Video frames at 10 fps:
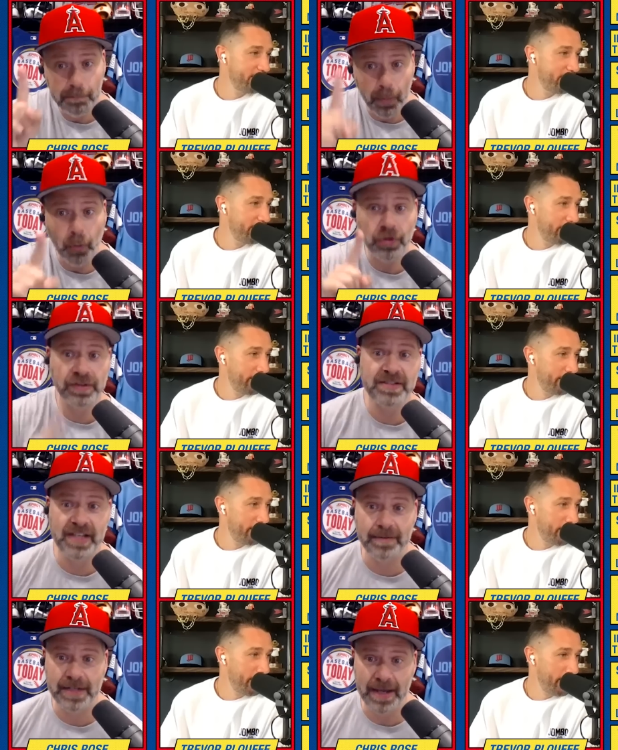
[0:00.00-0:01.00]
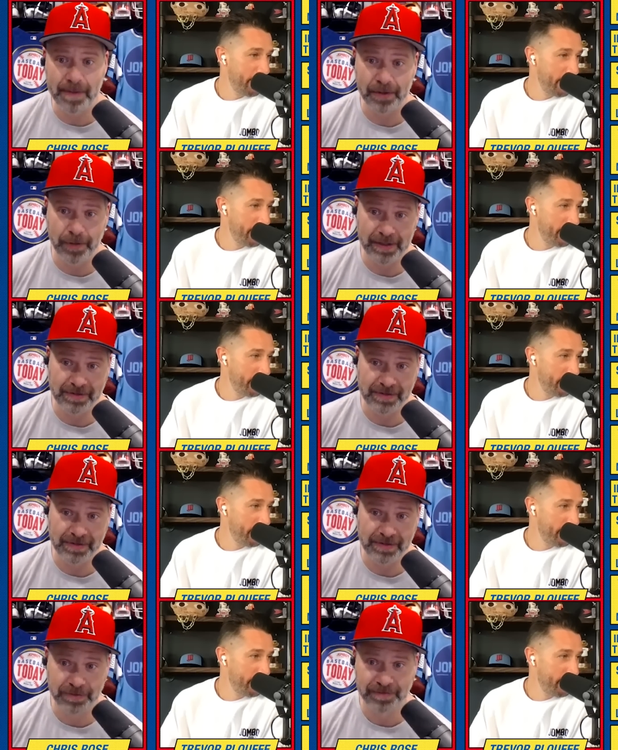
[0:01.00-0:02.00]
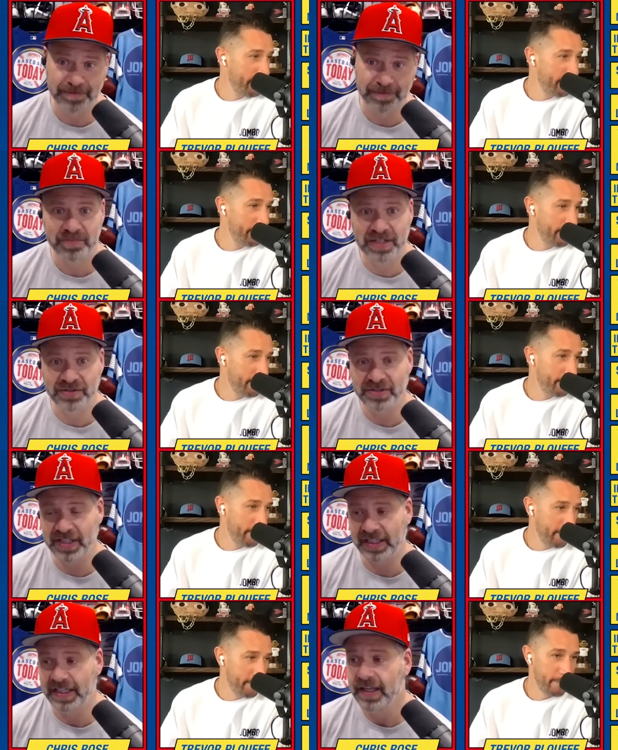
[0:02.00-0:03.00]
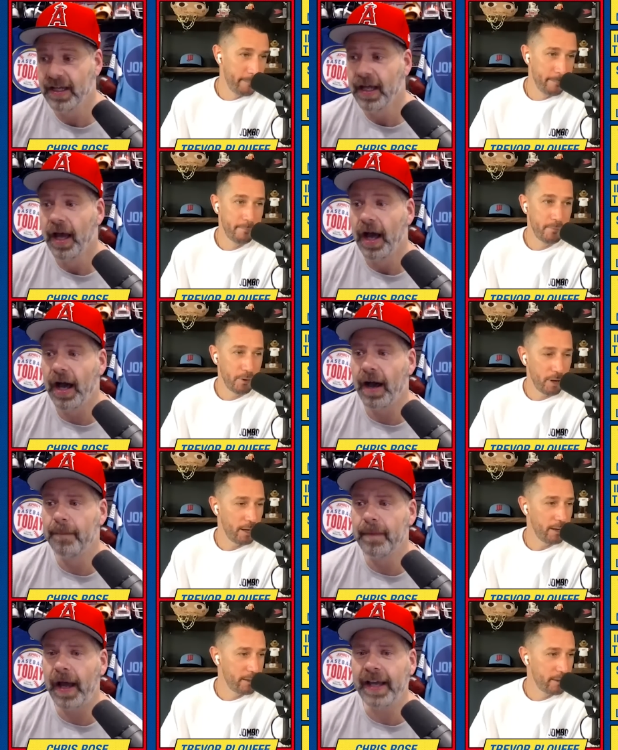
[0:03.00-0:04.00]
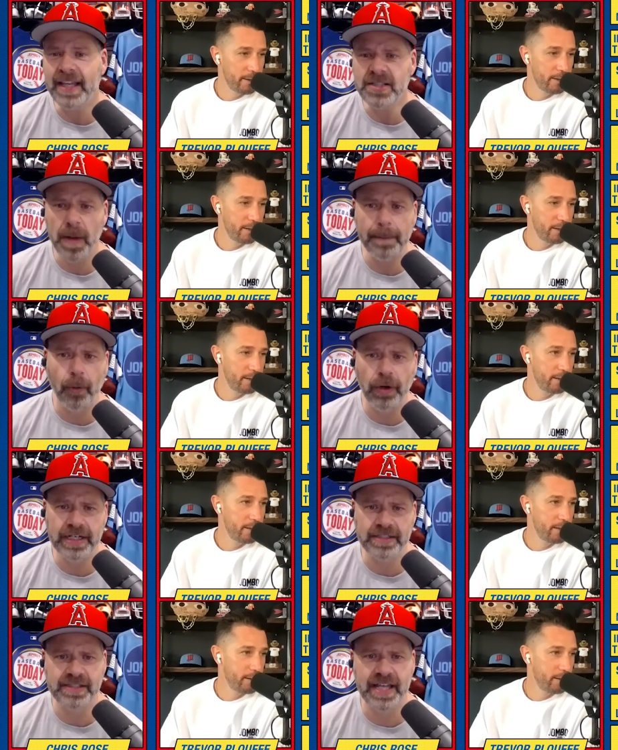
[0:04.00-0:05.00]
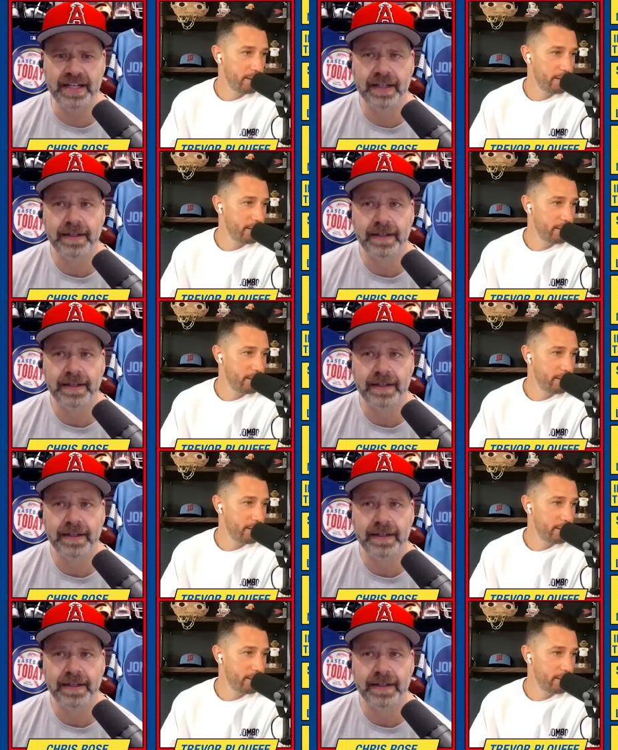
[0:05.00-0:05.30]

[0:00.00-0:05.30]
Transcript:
Speaker 1: Born the same day, by the way, those two. Interestingly, um, I guess my point is that